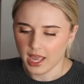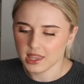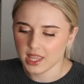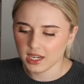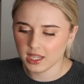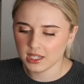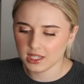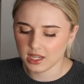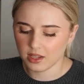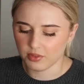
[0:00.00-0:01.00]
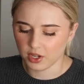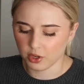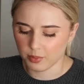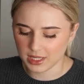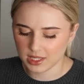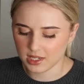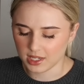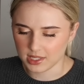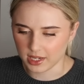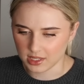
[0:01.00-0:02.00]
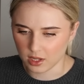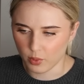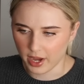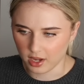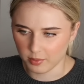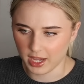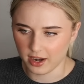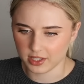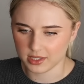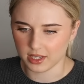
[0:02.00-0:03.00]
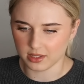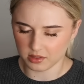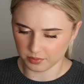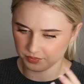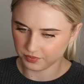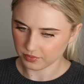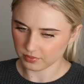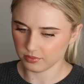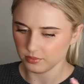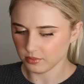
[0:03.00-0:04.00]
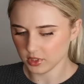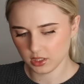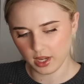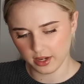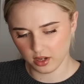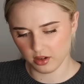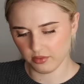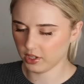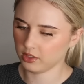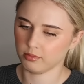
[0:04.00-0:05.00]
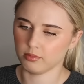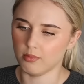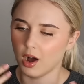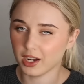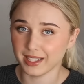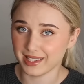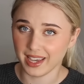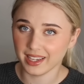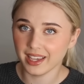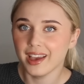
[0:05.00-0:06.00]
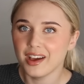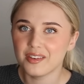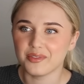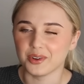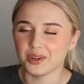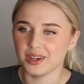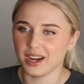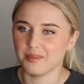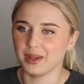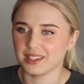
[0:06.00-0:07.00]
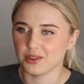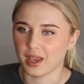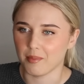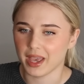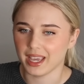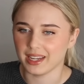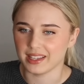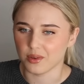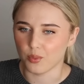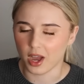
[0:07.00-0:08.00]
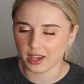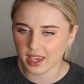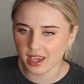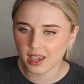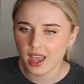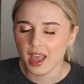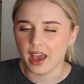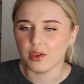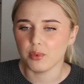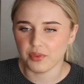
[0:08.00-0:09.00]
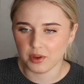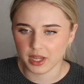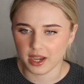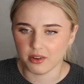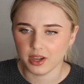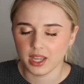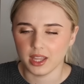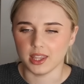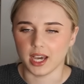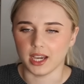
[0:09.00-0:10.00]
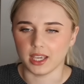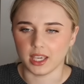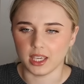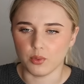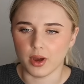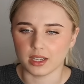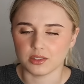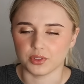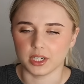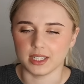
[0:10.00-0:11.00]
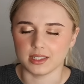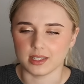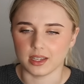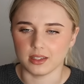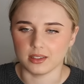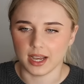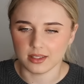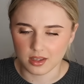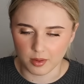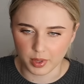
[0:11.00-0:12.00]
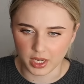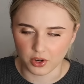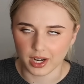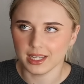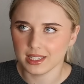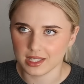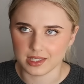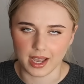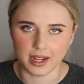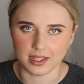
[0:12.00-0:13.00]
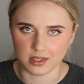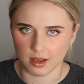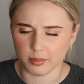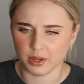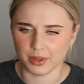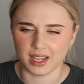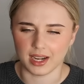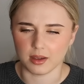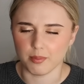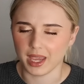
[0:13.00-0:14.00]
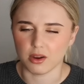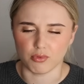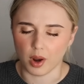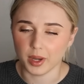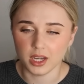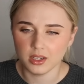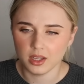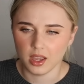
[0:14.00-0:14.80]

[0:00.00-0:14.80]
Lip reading: And then he did a video basically dissecting why Kamala Harris's kind of marketing for her political campaign isn't working. And then we found out that he works for his dad's company, or at least his dad has a company where they like make rubber,